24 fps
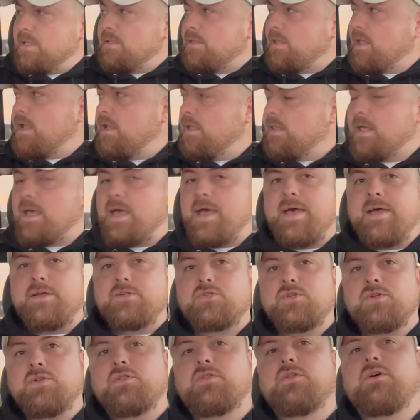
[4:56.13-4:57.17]
think of that.
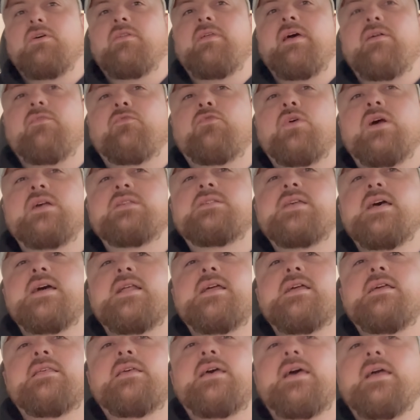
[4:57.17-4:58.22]
Should have thought of that before I said
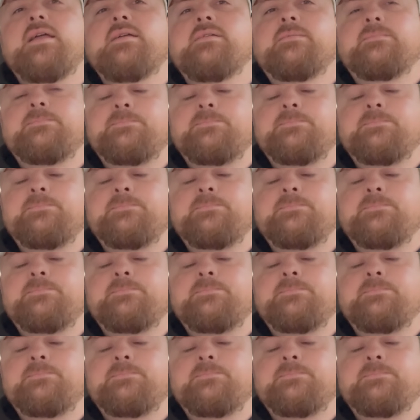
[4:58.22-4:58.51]
anything.